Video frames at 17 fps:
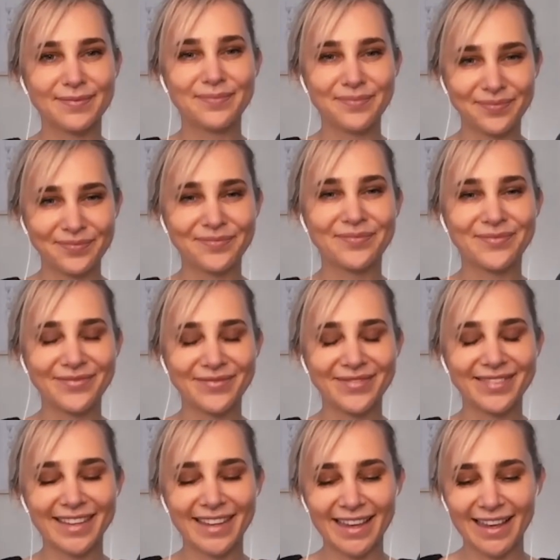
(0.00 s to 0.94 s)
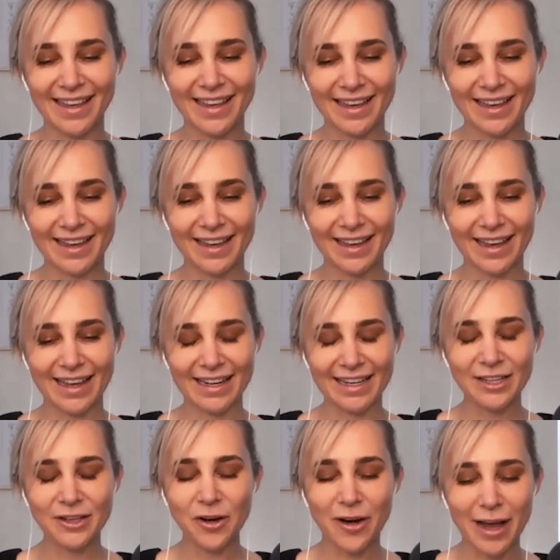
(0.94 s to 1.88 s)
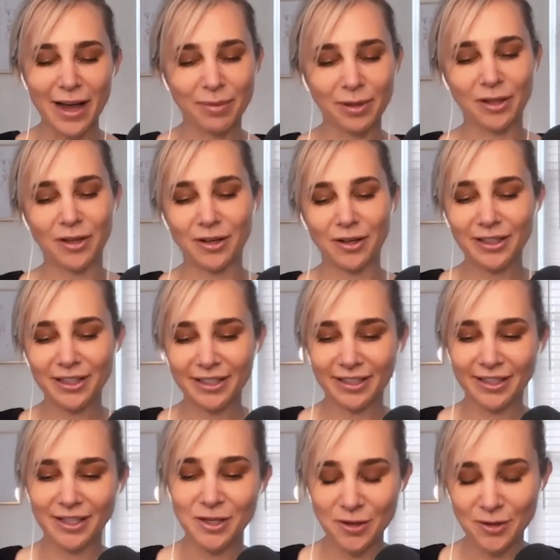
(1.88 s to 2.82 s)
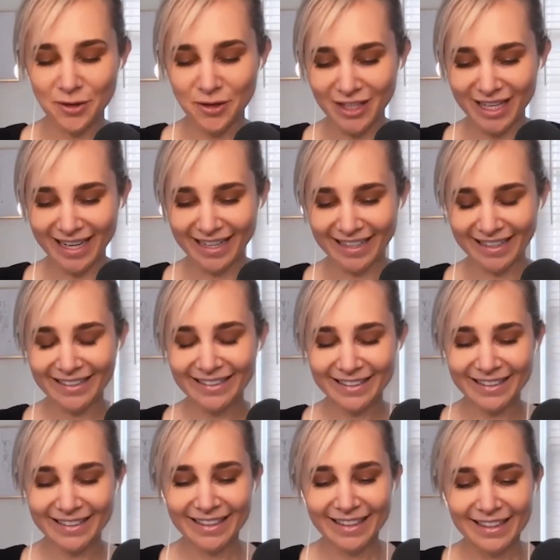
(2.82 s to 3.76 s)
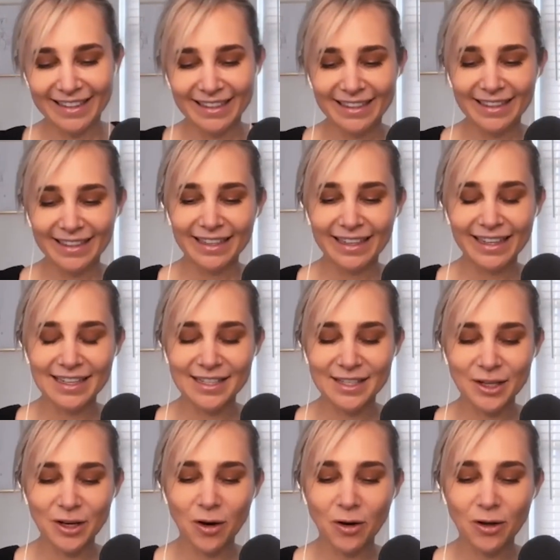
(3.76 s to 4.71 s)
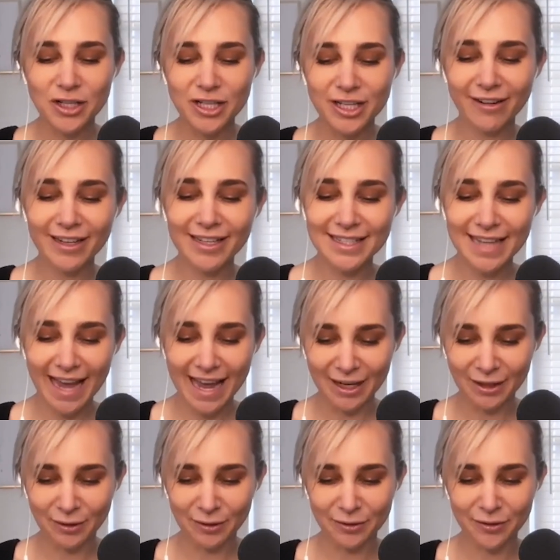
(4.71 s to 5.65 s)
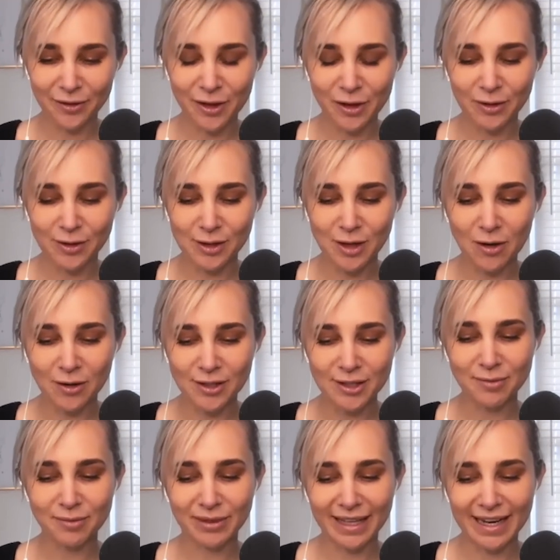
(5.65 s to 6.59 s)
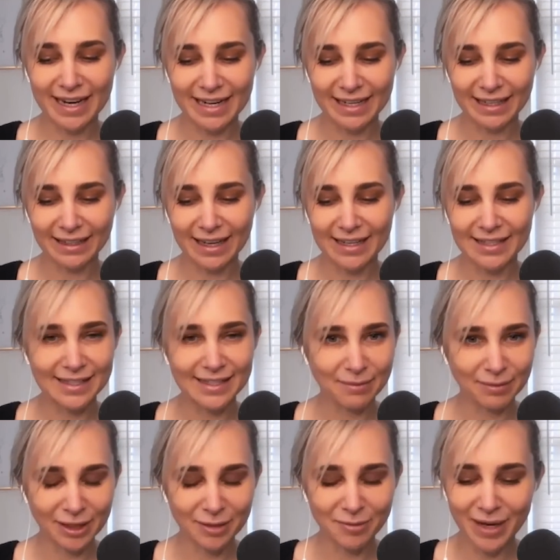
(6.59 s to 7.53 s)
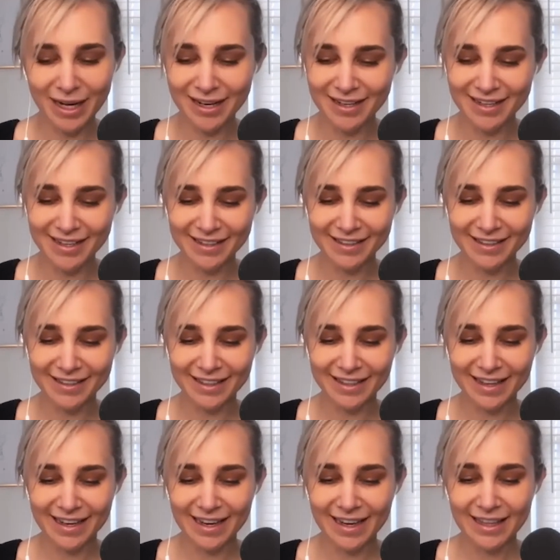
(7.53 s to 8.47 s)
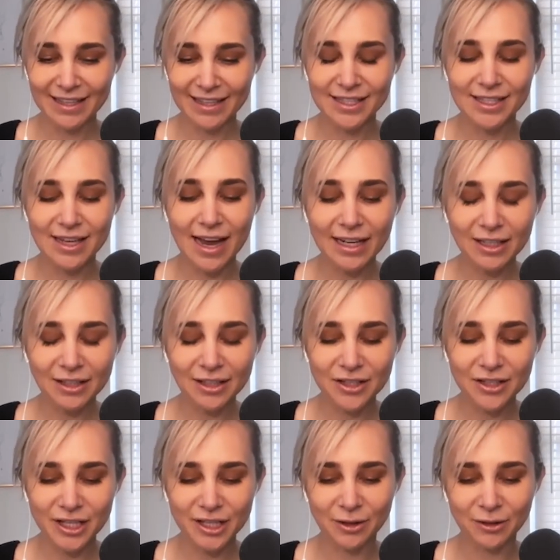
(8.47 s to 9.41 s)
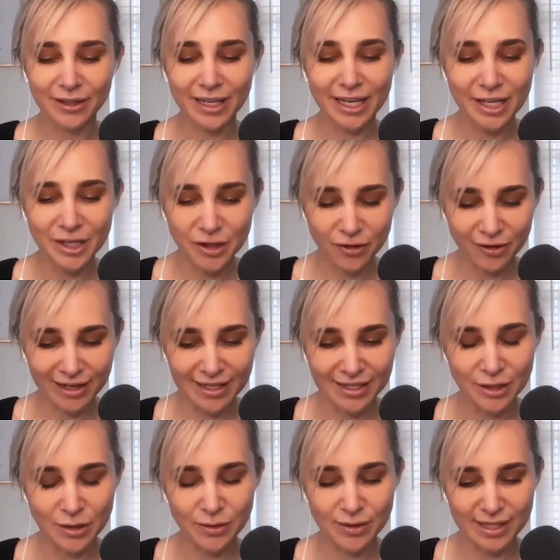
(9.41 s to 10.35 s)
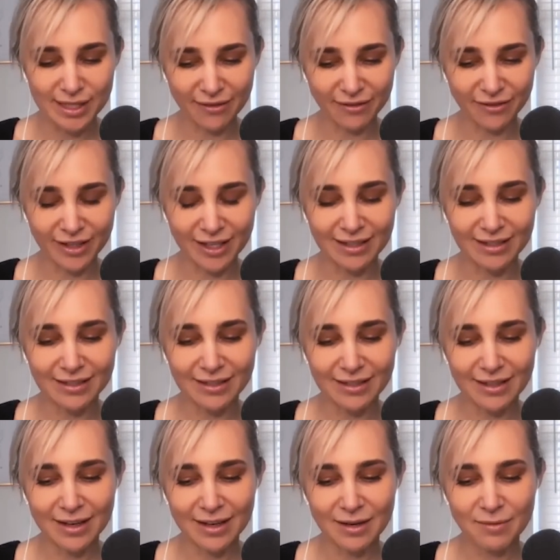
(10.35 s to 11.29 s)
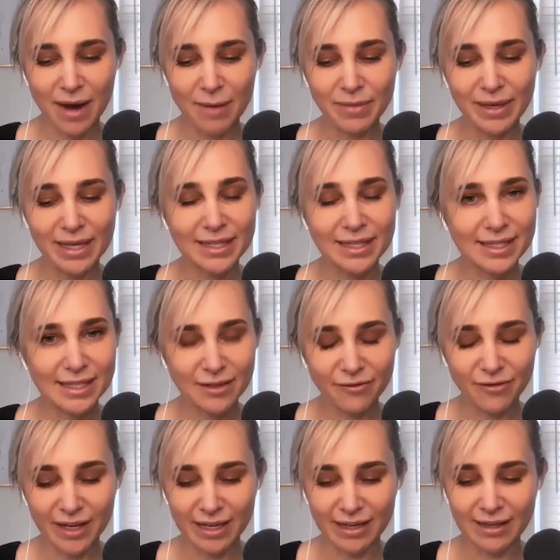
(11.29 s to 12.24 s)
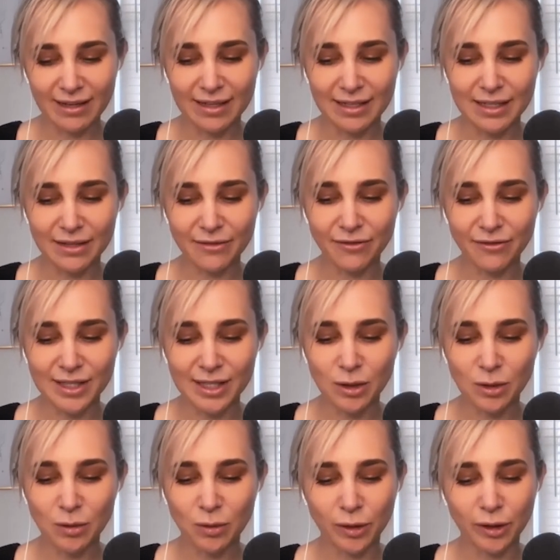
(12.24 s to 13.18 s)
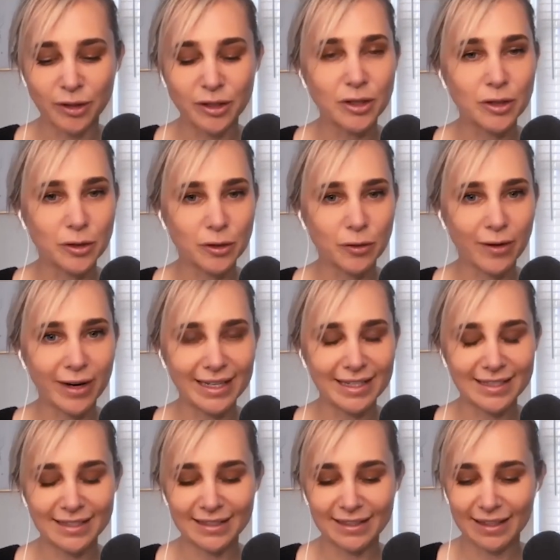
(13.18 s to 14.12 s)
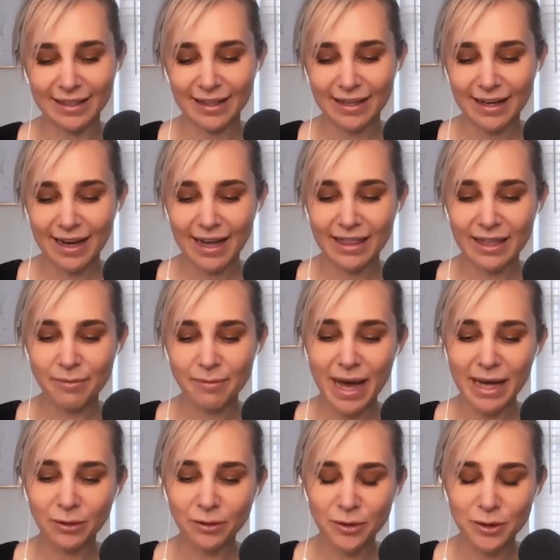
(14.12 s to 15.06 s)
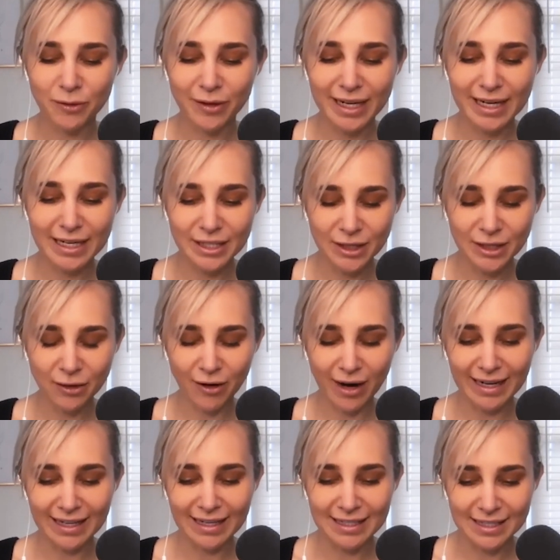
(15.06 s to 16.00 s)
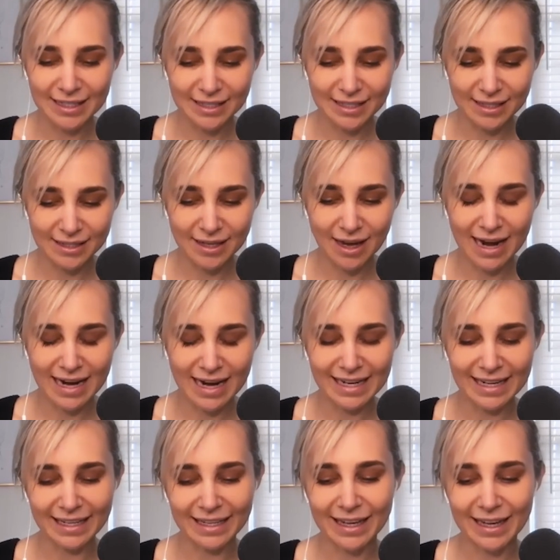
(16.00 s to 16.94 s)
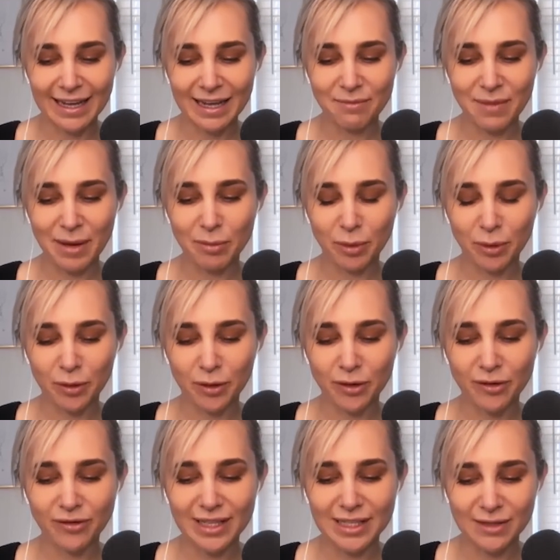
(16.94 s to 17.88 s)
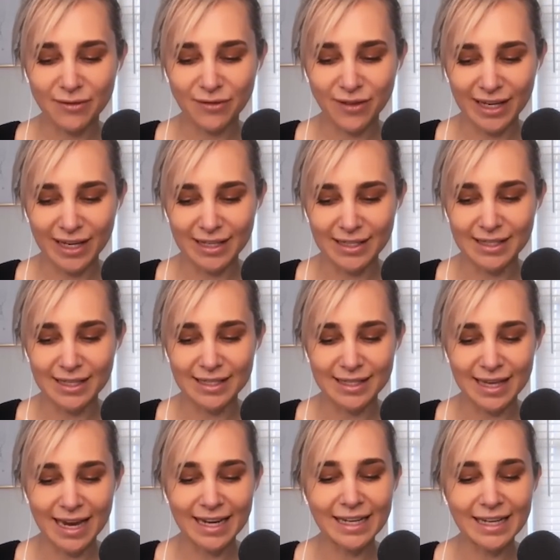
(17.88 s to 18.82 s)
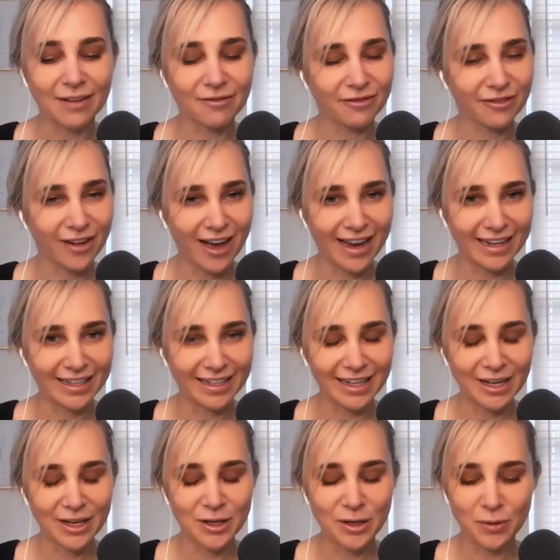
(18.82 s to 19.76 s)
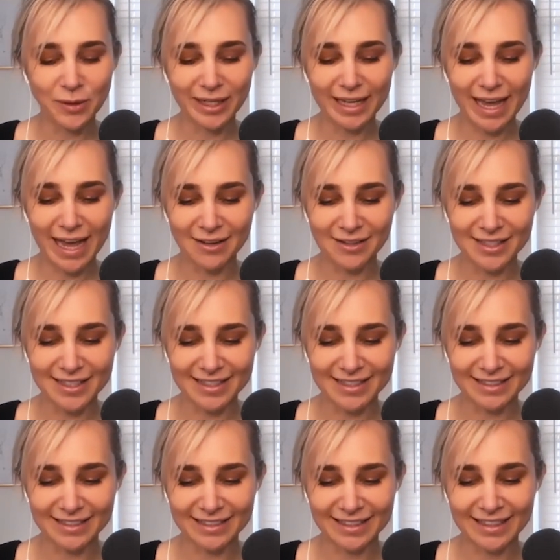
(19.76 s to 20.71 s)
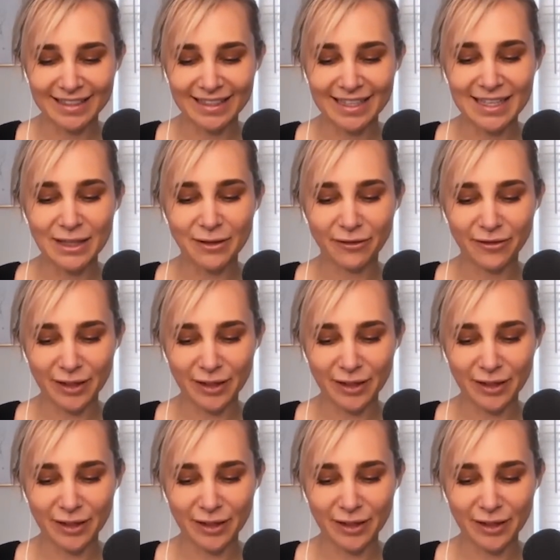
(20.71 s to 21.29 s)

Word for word: Mm. And in your epilogue, you share, "It is a cautionary tale for those contemplating a similar path. The psychological injuries you suffer might be as severe as the physical wounds you treat, and the battle to reintegrate into society may prove as fierce as any gunfight you encounter in the